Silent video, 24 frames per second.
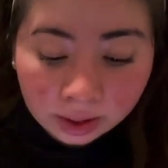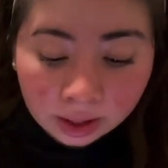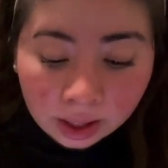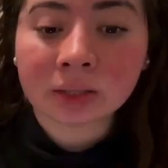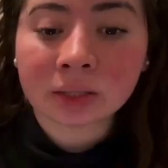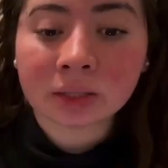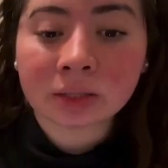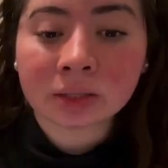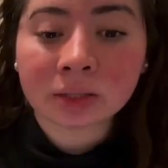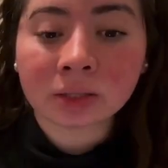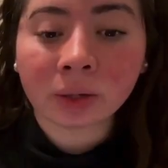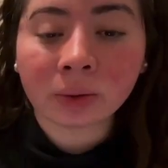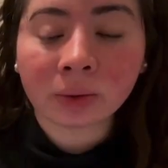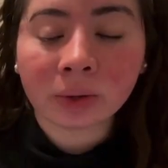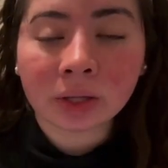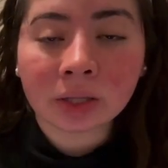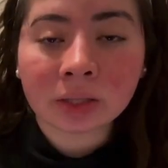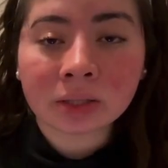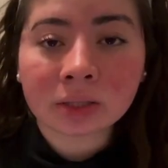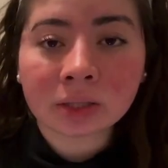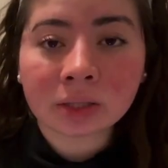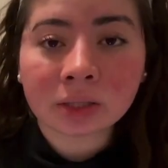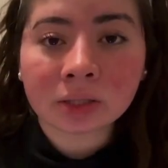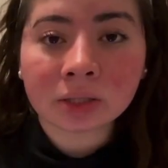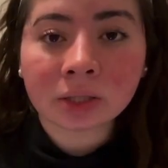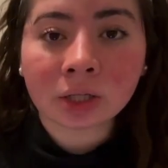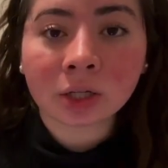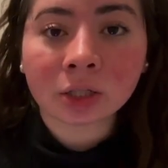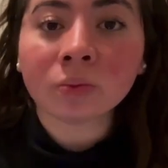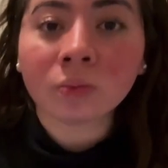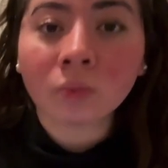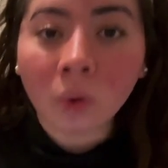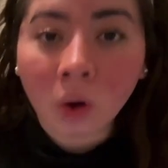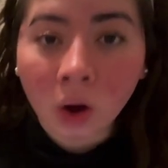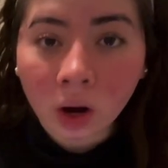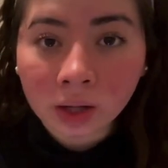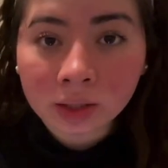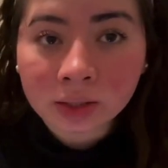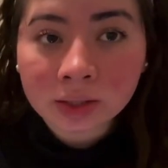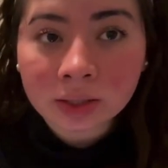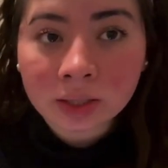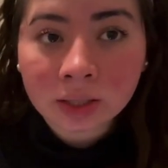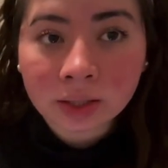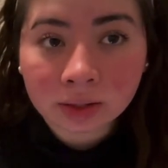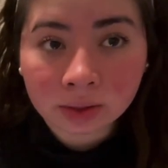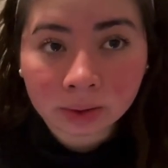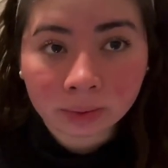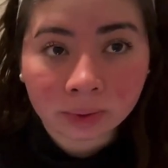It's so easy to want
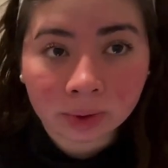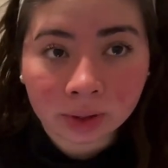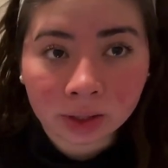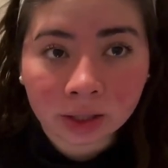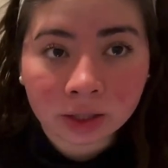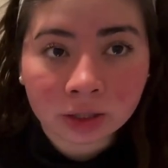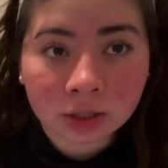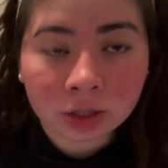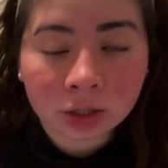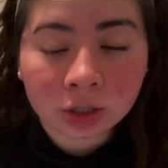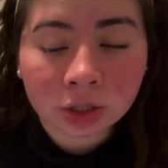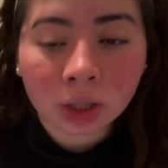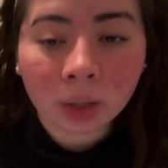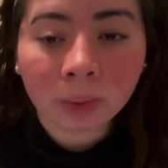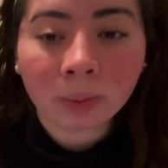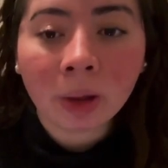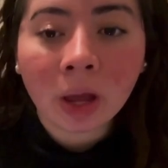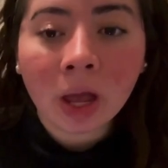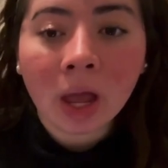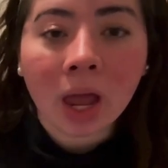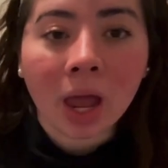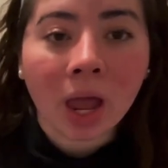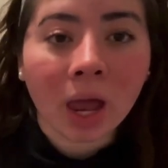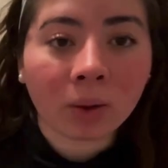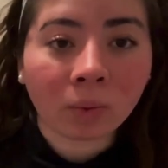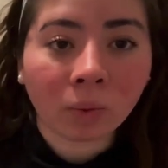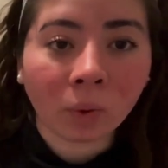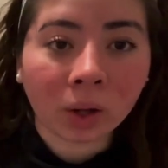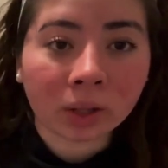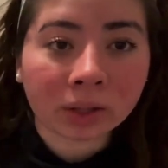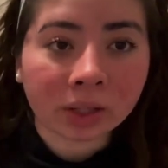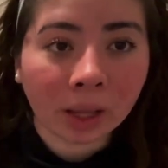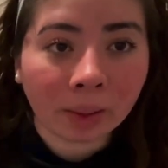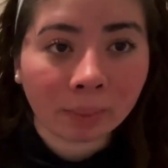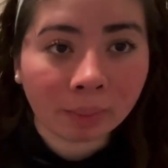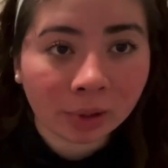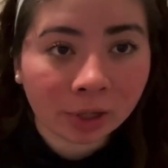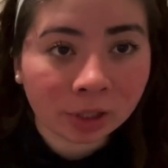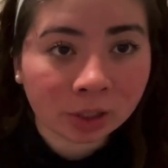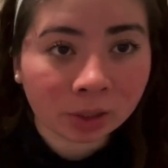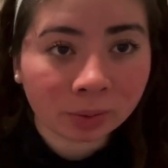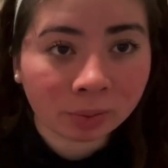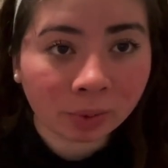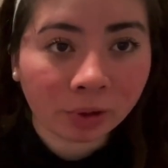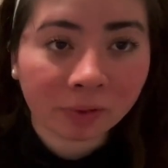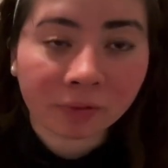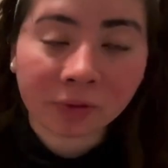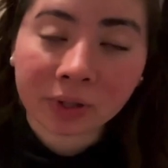the relationship and want that picture
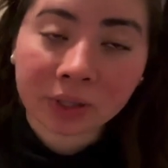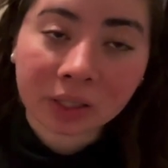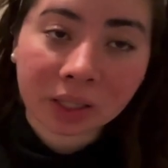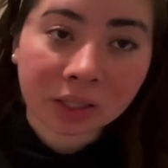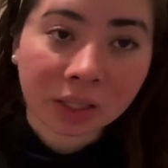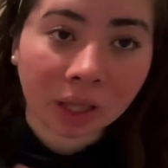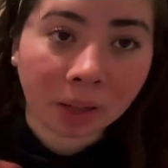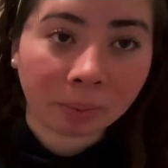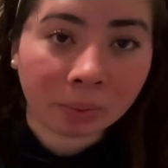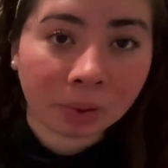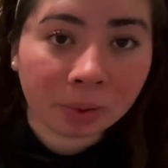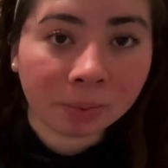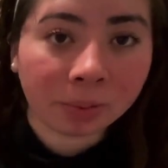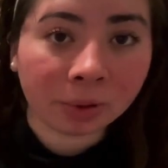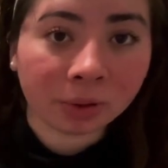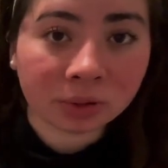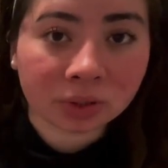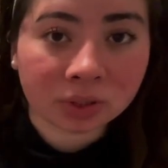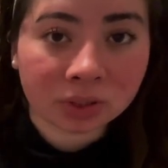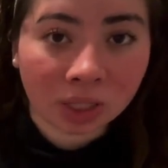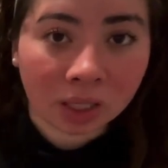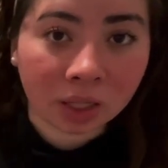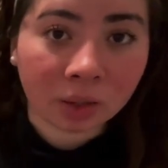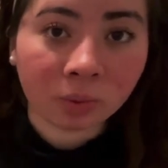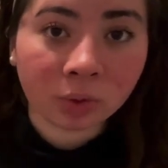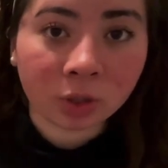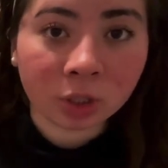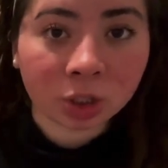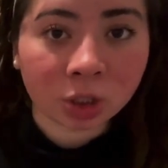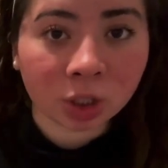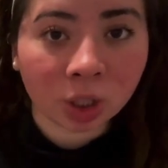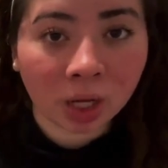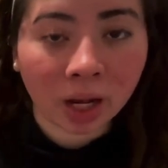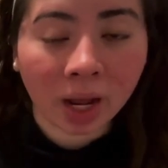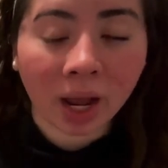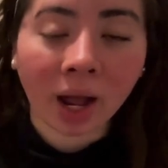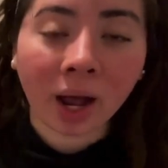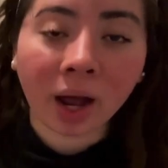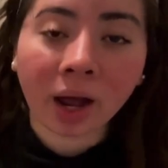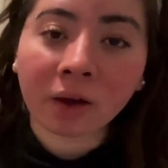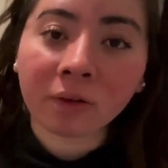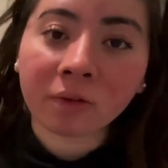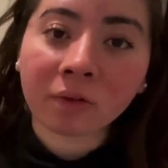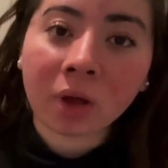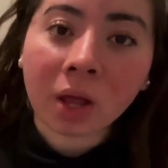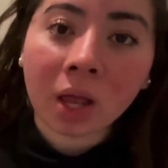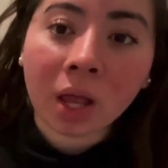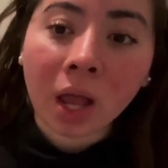perfect thing that people say we should
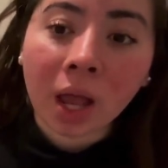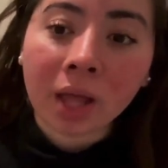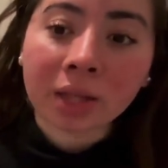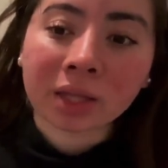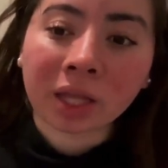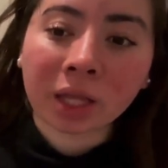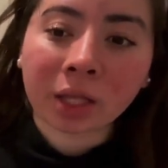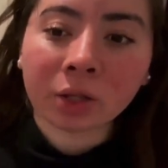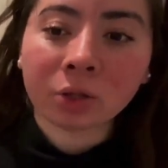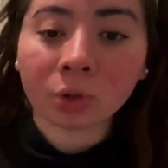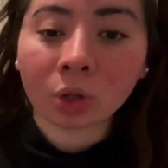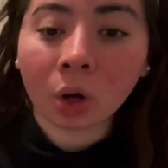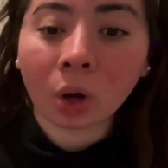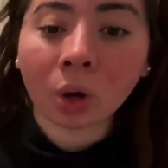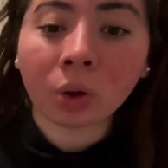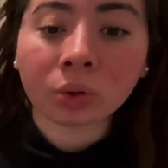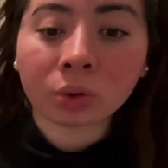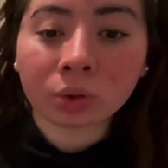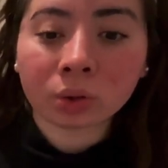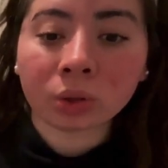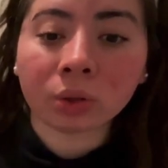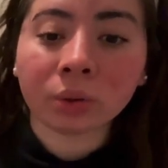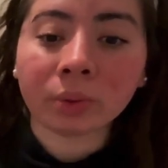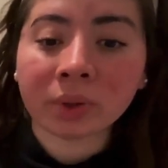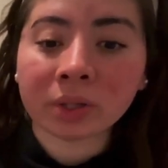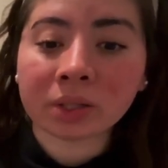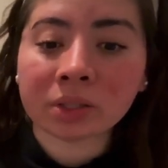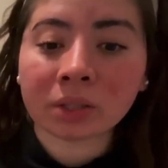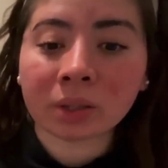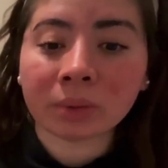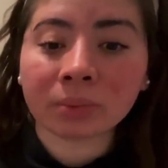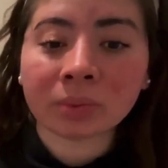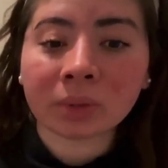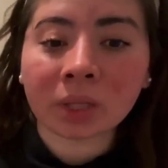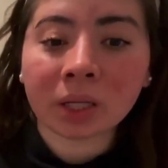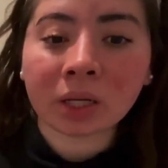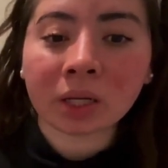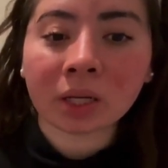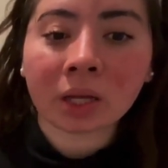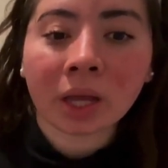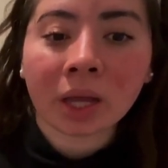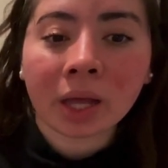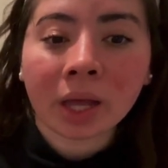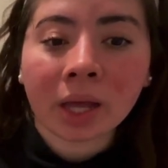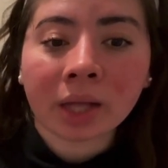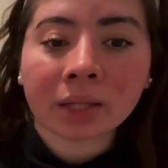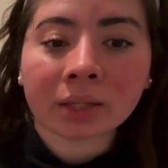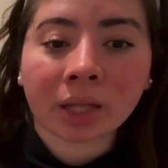have, that you go through with something
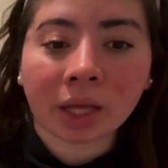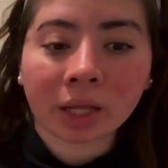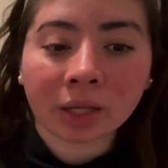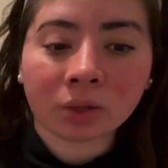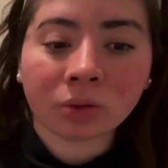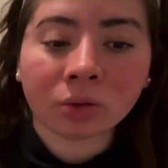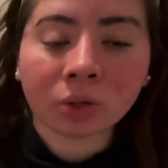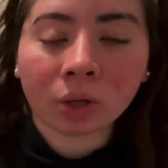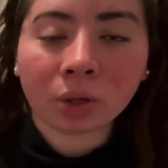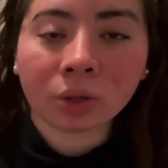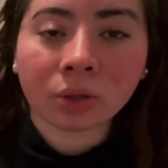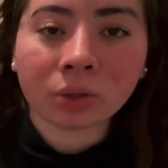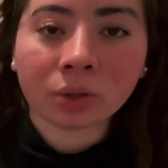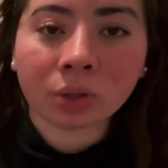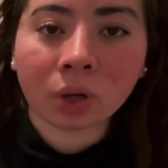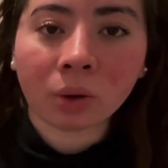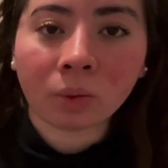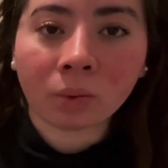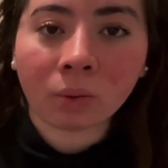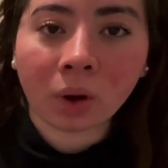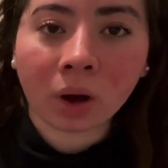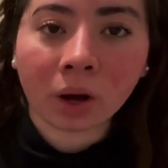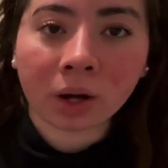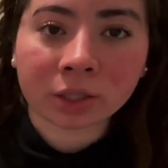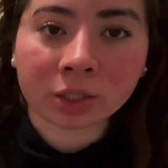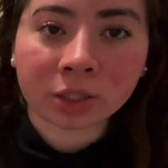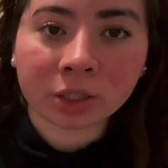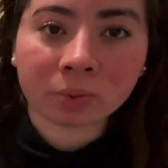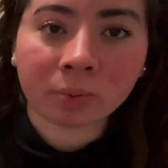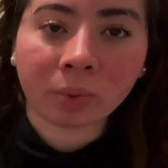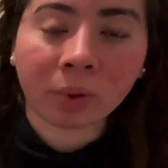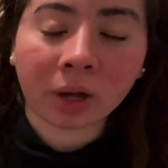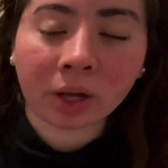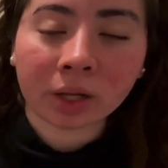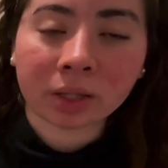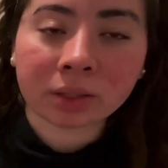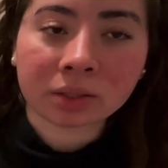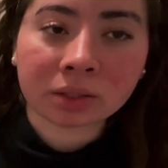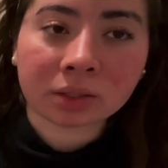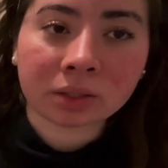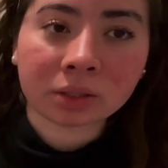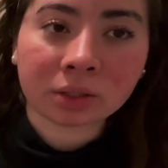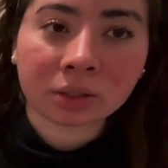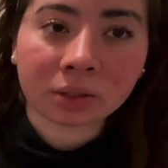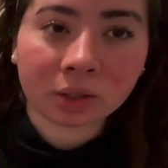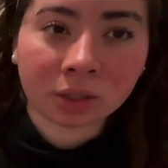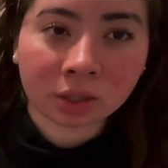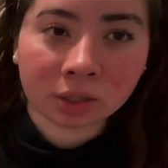that you know you don't want just because
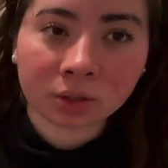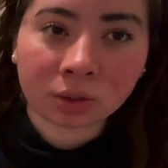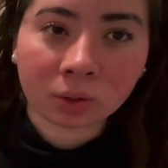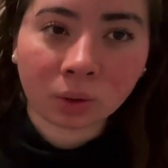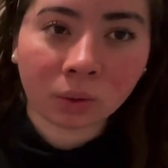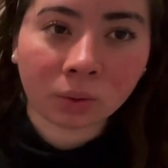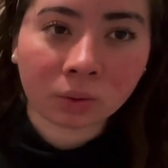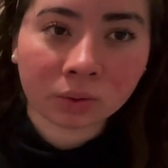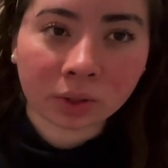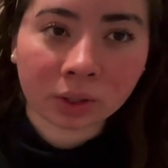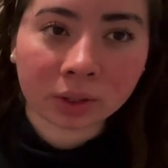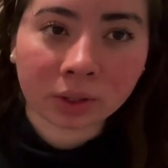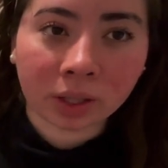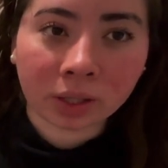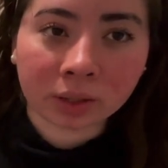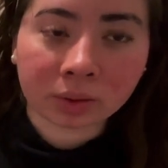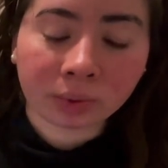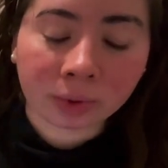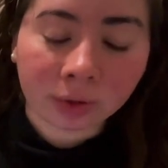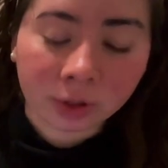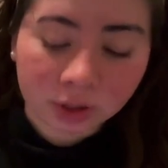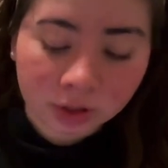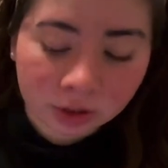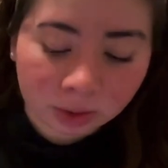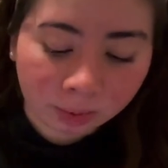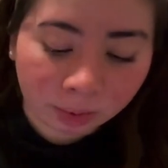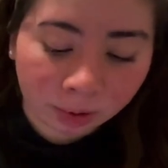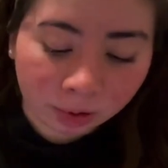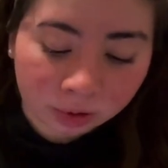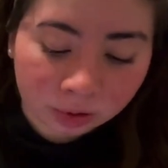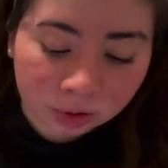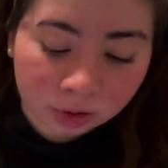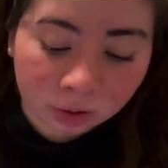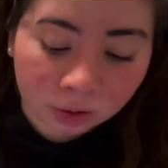you're told that that's what you're supposed to